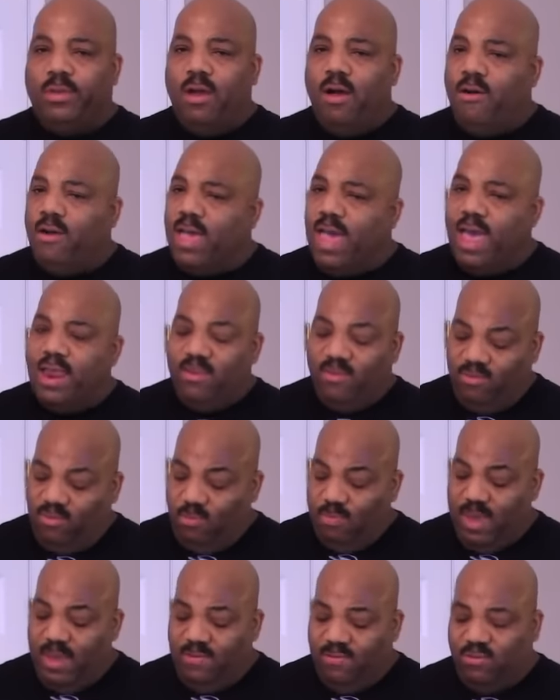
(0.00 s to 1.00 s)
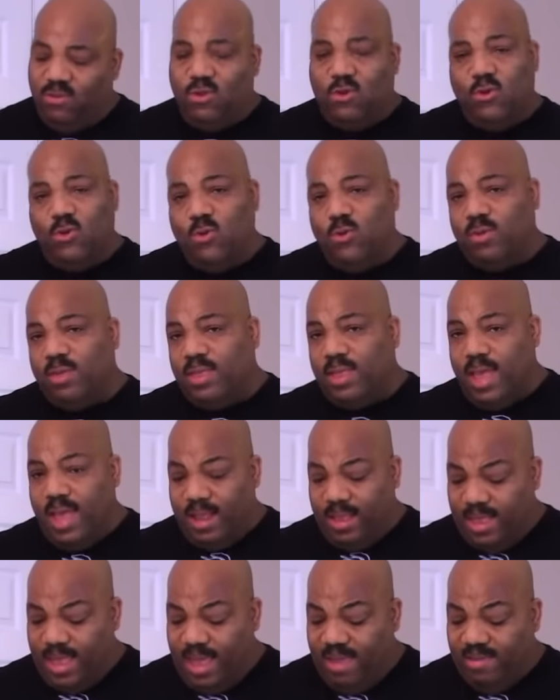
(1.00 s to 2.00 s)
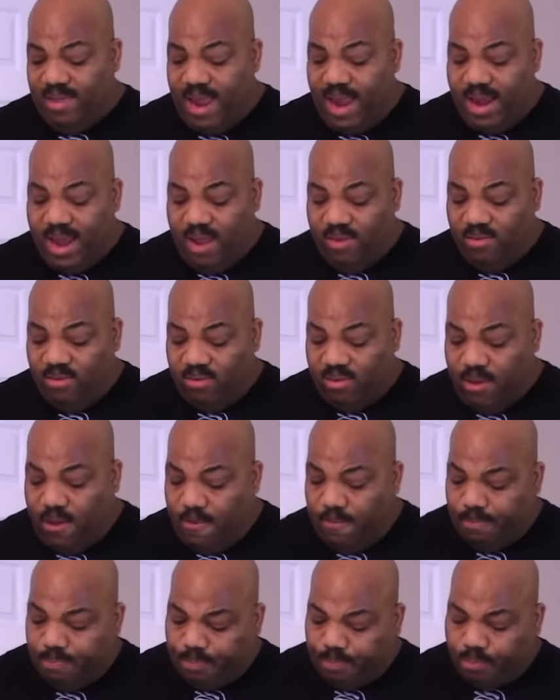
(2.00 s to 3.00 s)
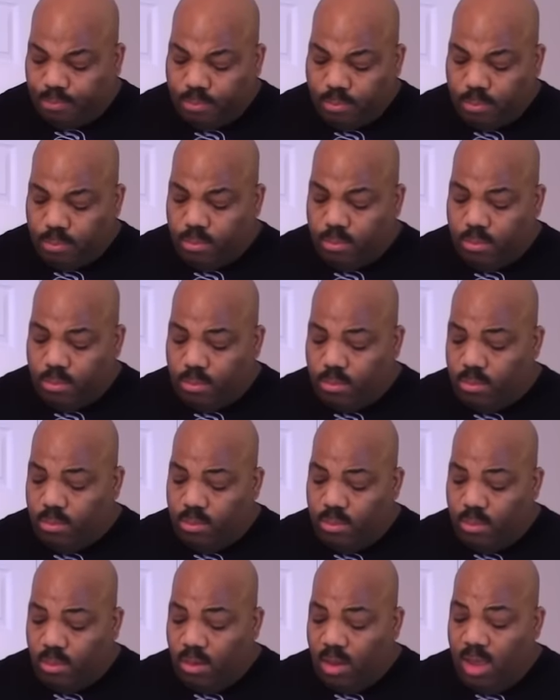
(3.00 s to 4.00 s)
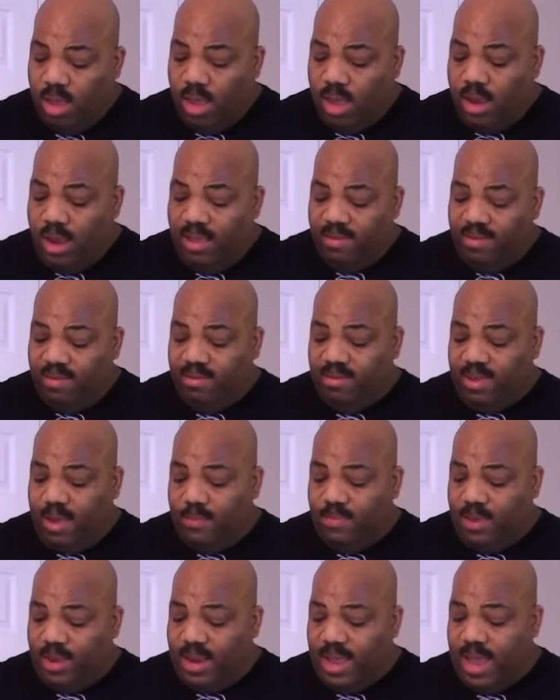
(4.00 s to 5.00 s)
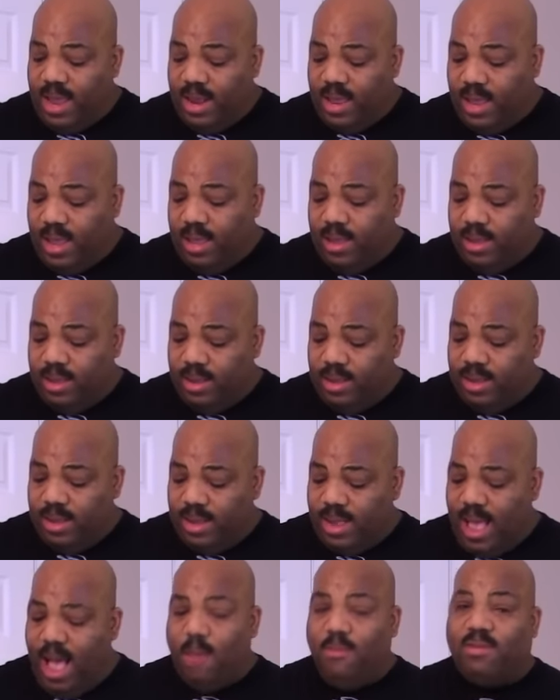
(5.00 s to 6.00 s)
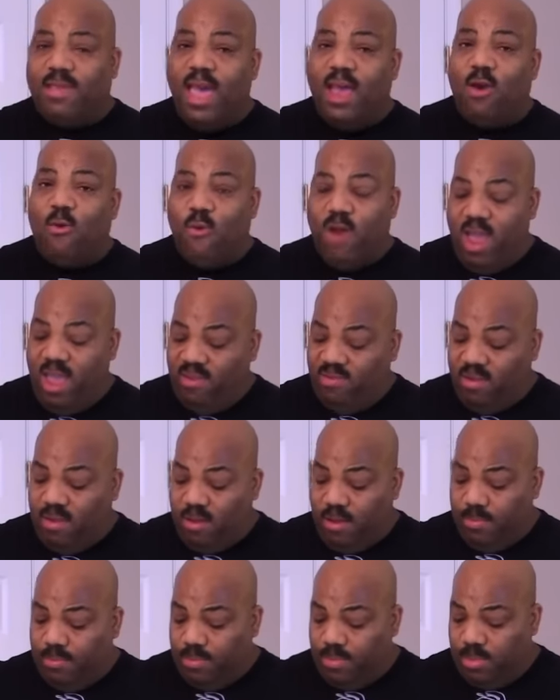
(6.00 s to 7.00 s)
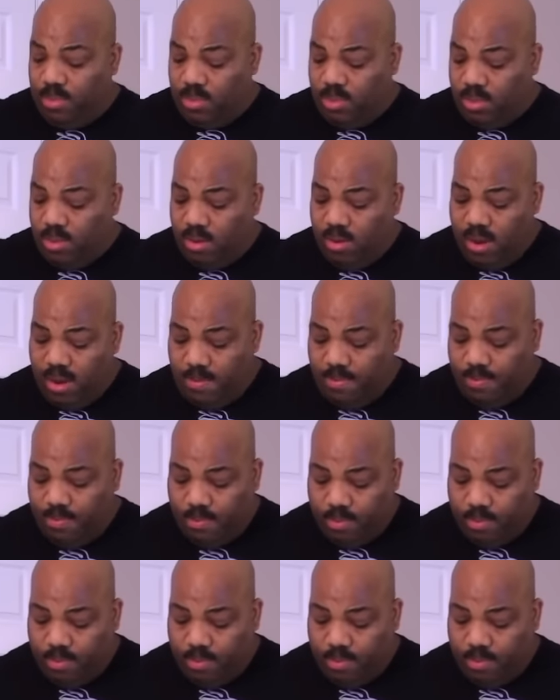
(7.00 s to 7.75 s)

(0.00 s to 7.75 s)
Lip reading: all kind of beef stews and things of that nature. So this is something that I was kind of raised on, right?